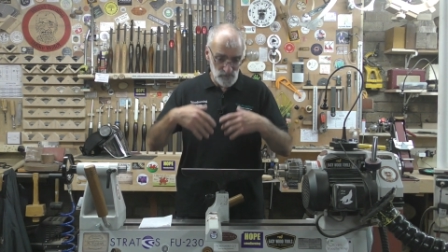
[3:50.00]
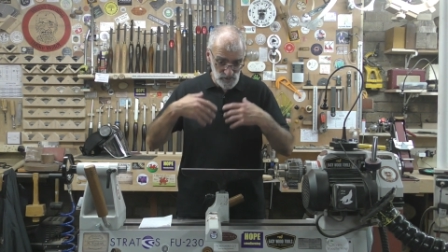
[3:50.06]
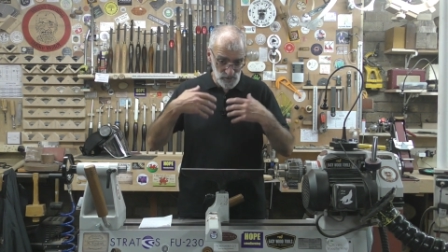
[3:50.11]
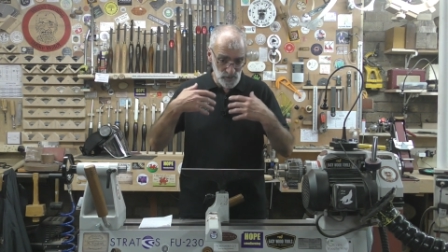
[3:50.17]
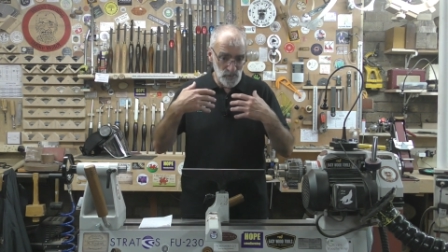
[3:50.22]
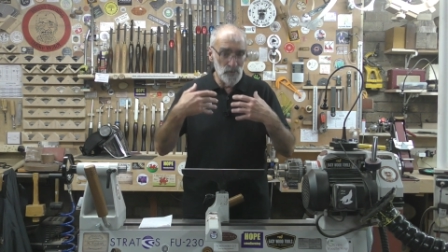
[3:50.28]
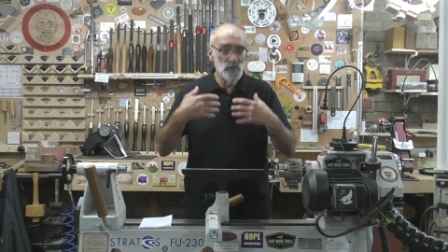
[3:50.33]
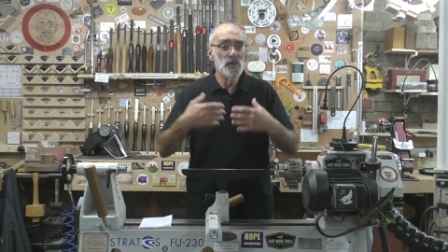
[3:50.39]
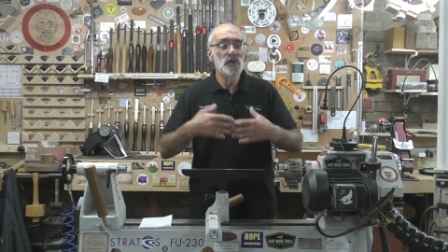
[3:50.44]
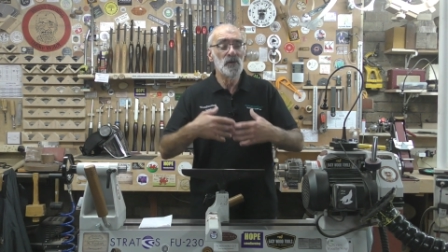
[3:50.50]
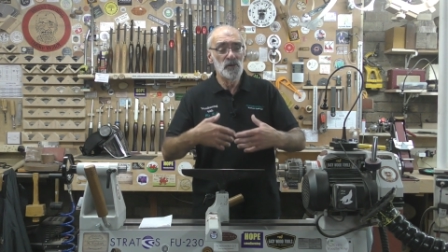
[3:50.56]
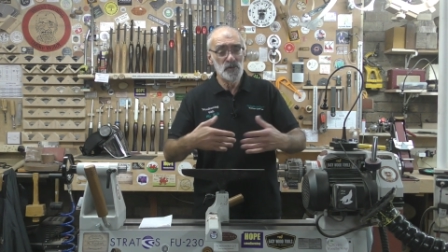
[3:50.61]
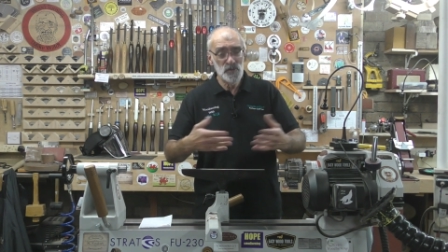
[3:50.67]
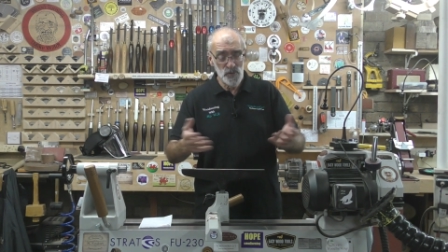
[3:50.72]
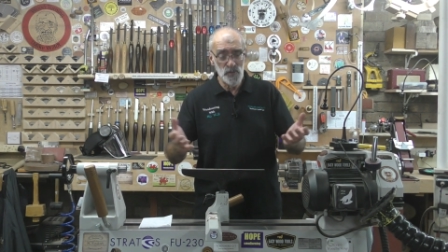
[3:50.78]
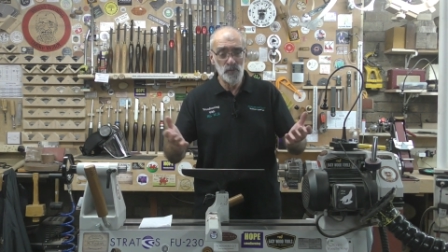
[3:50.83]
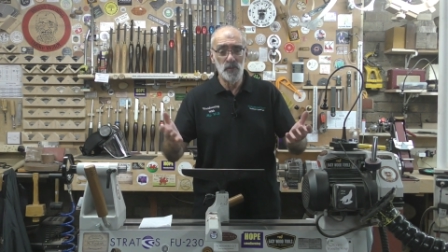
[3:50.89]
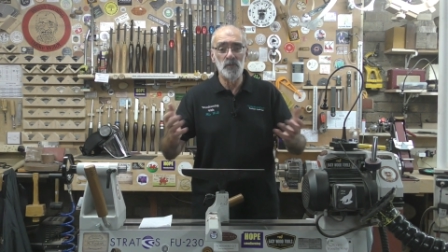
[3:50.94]
to
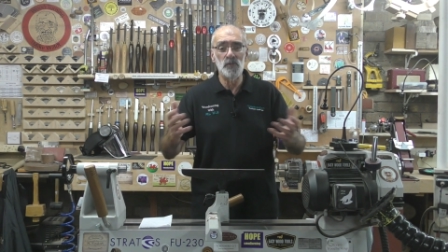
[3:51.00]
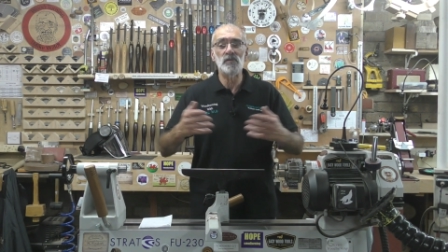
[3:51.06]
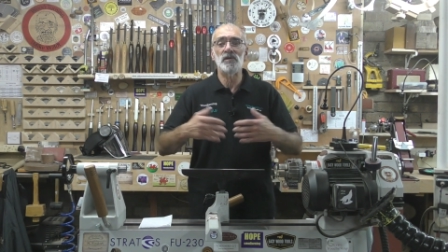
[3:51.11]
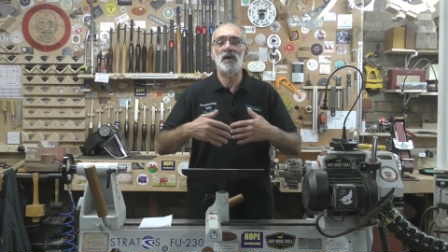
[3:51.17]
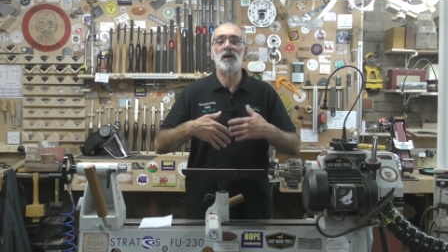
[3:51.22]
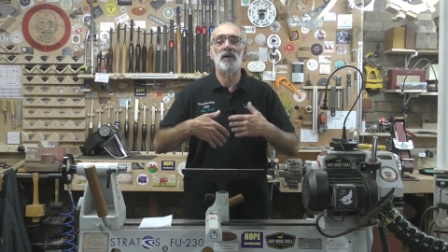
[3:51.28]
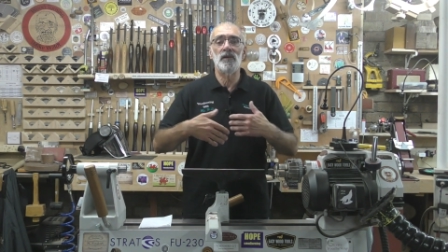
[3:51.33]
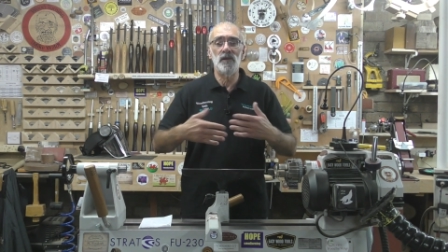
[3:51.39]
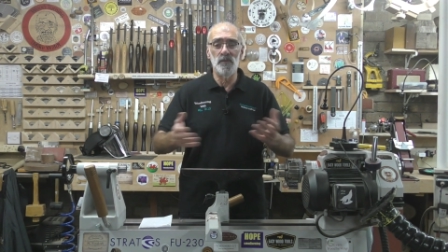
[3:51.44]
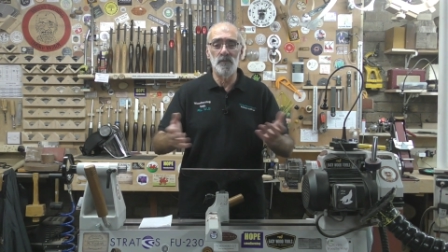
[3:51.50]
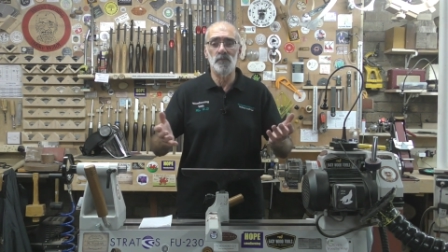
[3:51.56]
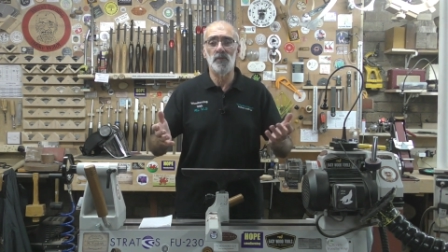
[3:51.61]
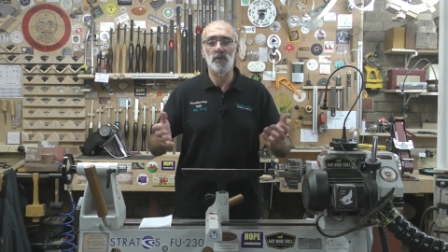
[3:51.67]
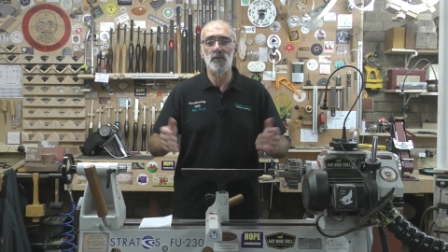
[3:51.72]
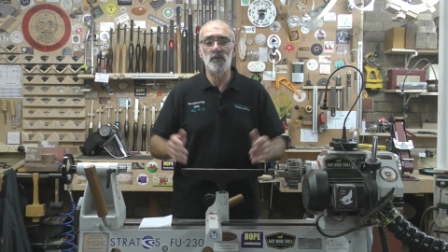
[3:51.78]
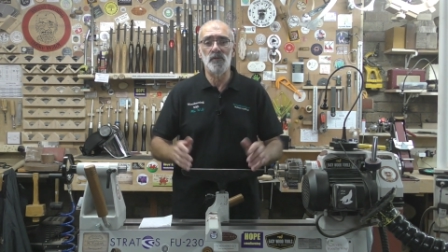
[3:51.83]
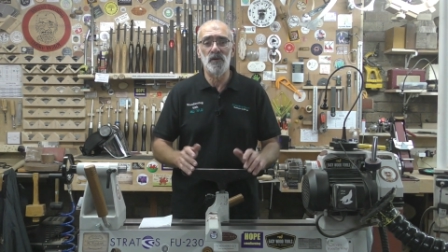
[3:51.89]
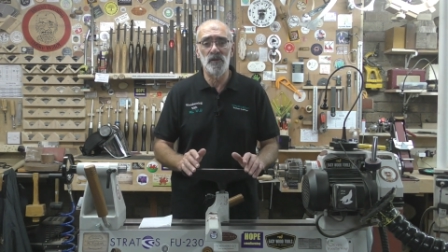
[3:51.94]
contribute and
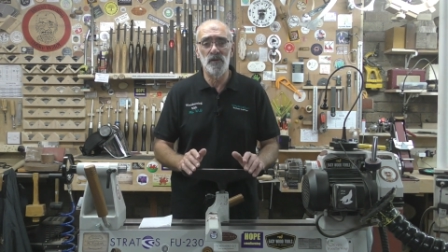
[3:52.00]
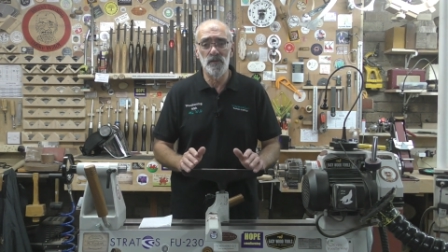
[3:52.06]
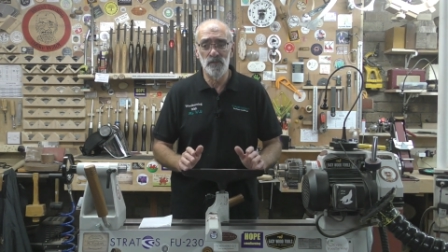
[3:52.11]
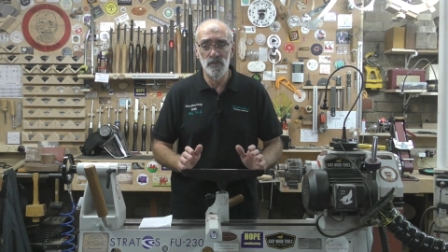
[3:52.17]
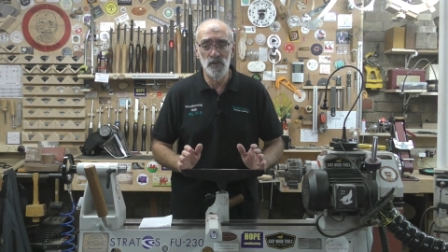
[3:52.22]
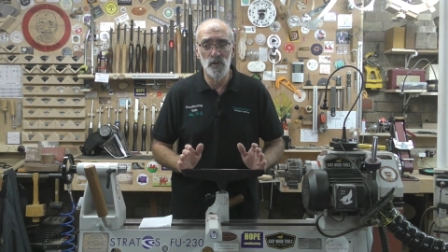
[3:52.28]
input their